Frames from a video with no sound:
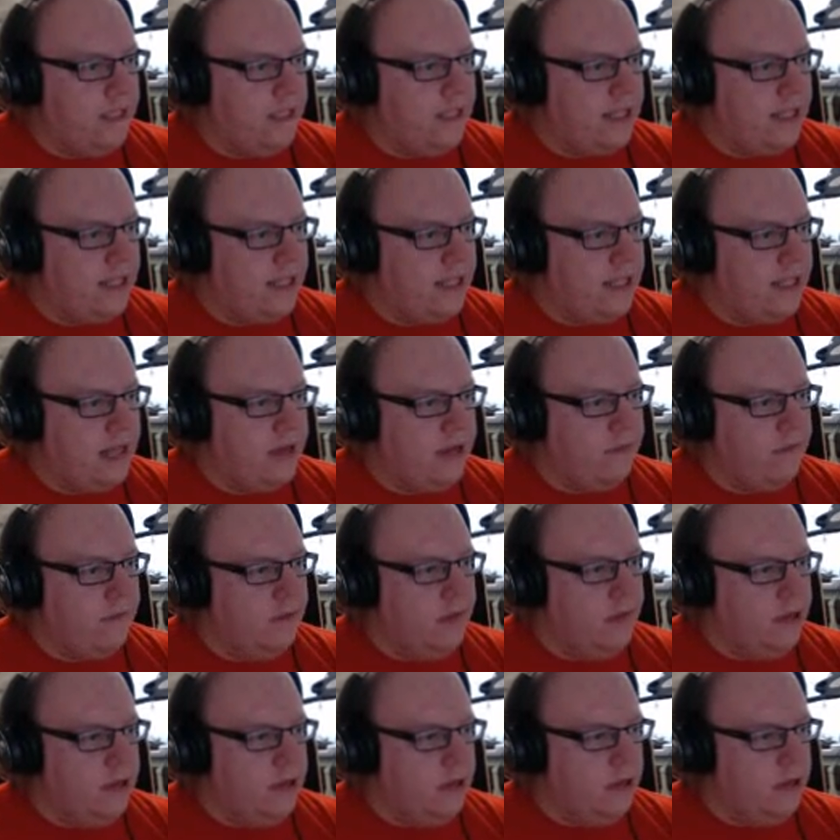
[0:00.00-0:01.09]
There's that.
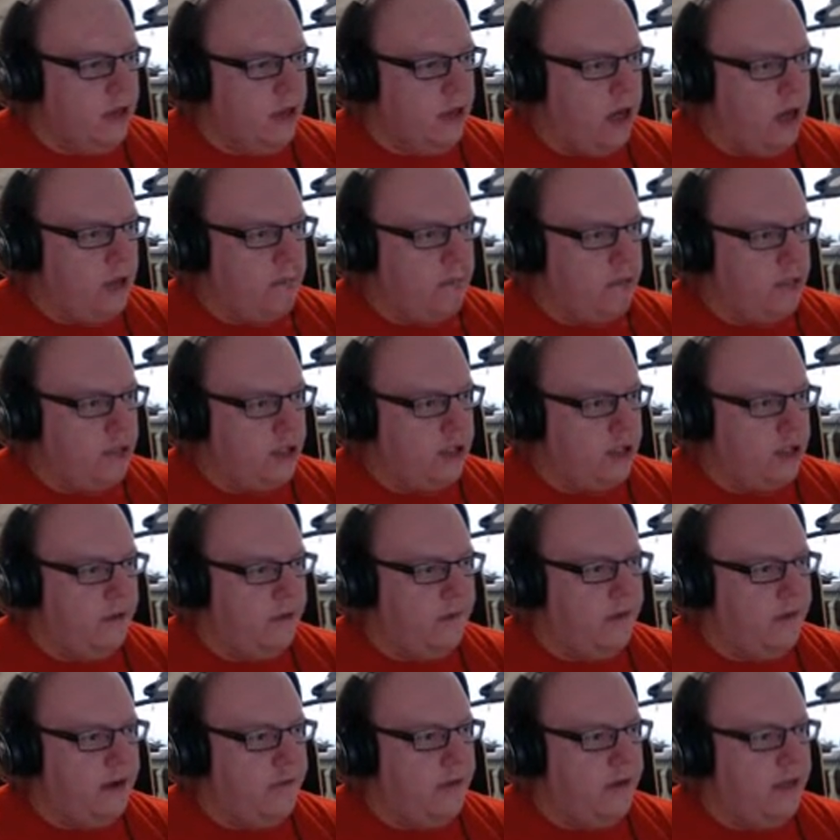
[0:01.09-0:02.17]
Persona
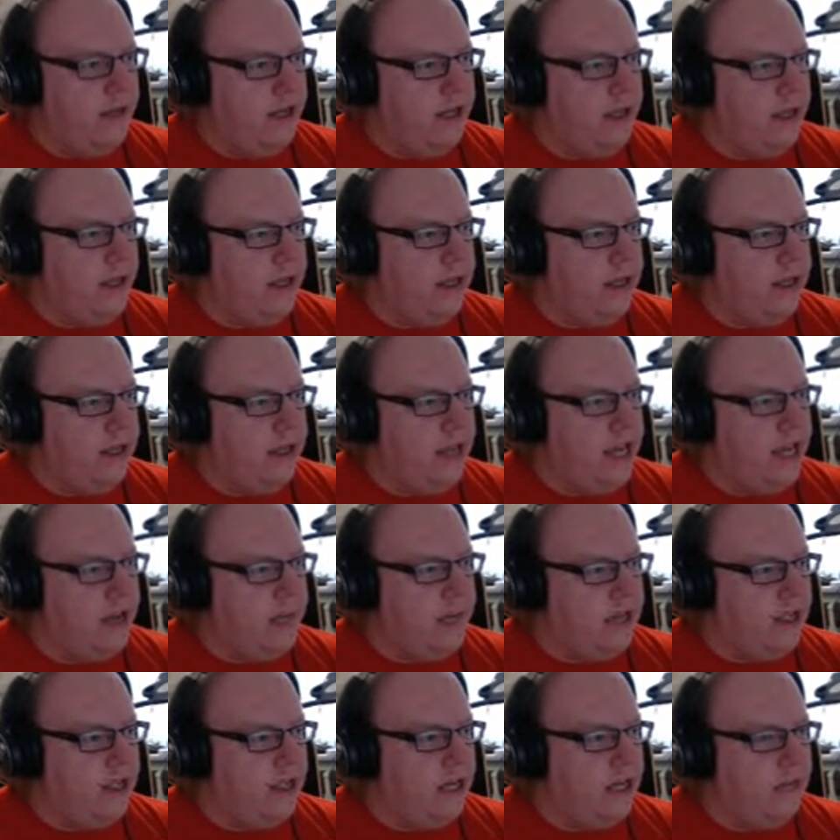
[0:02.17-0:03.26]
5, the game
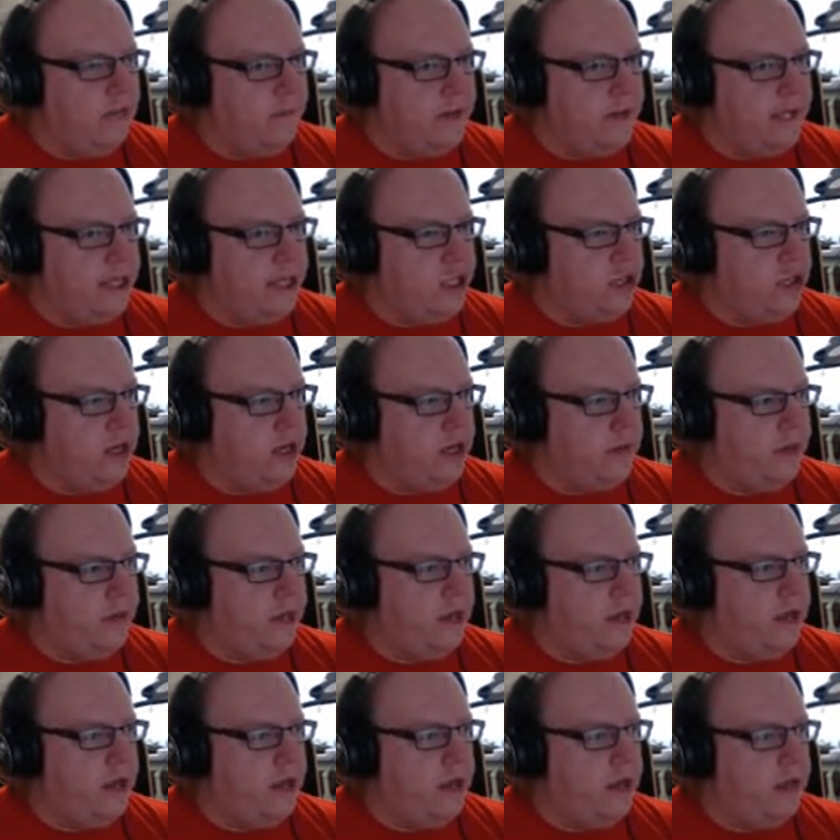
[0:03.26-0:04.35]
itself is straight up
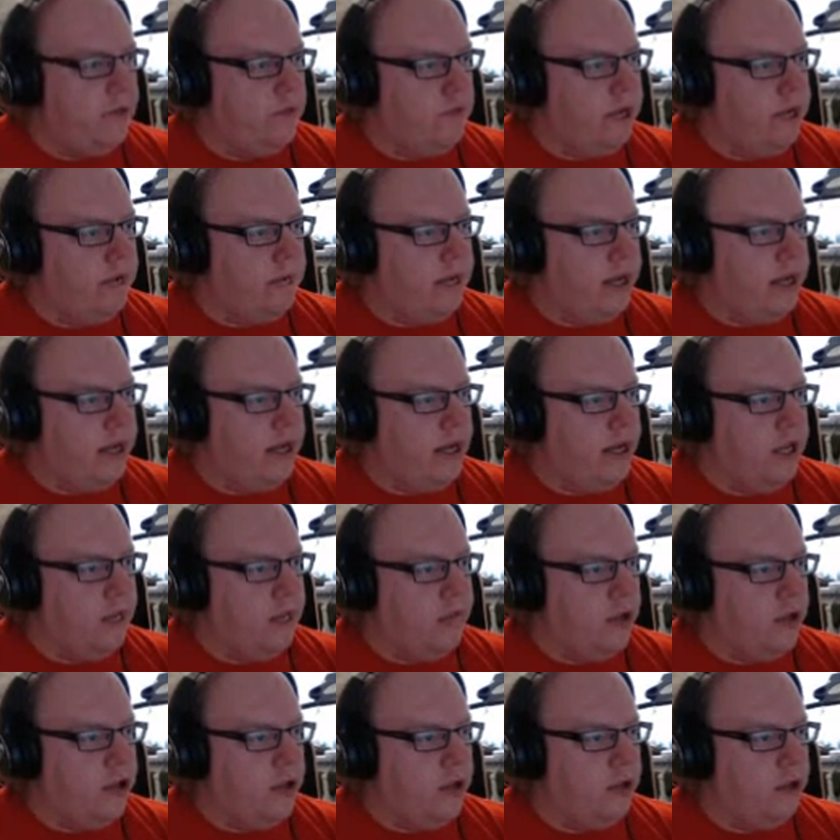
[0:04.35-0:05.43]
getting a remake, like
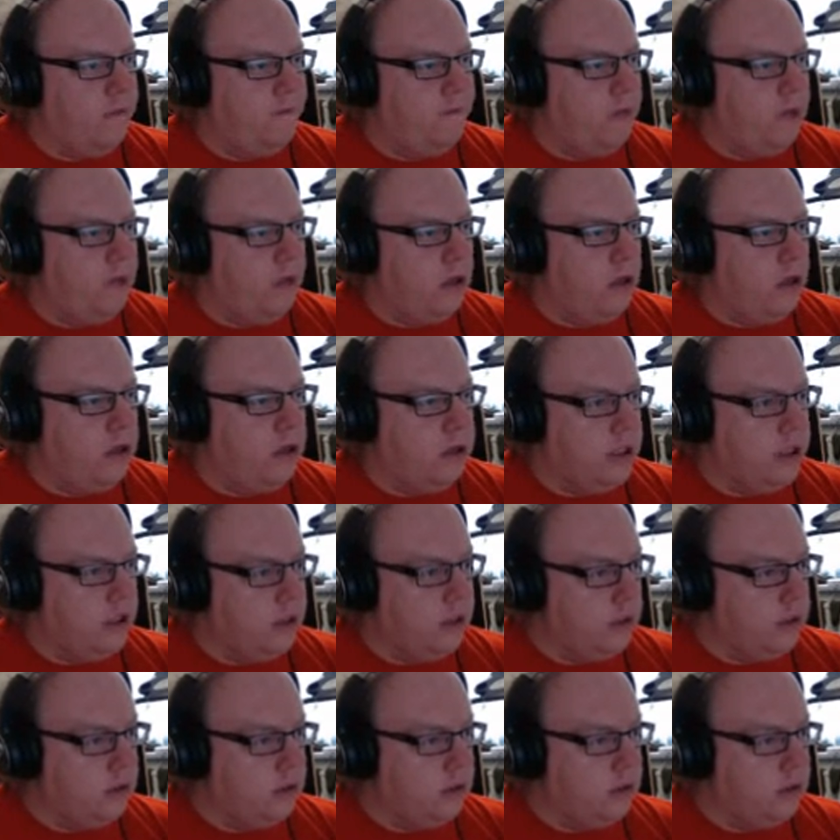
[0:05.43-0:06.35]
Persona 4 Golden.